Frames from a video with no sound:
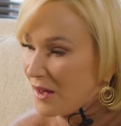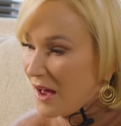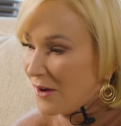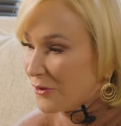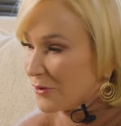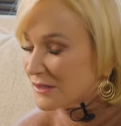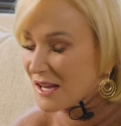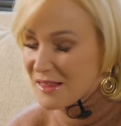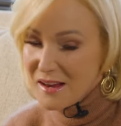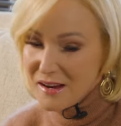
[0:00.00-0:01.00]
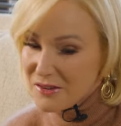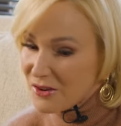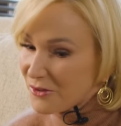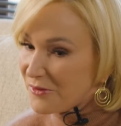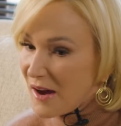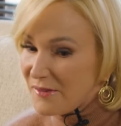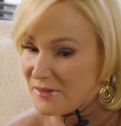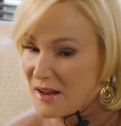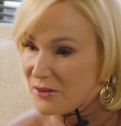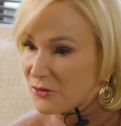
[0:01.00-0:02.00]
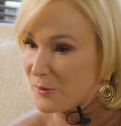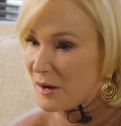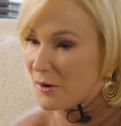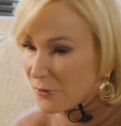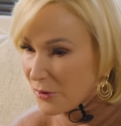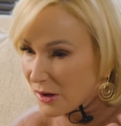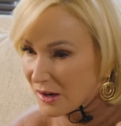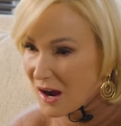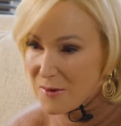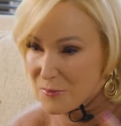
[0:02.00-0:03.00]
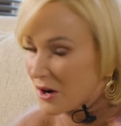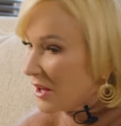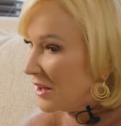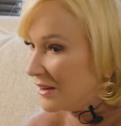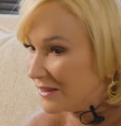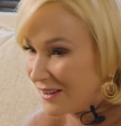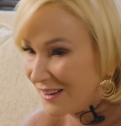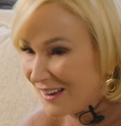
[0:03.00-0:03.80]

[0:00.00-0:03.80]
afterwards, I think it took five days for me to really comprehend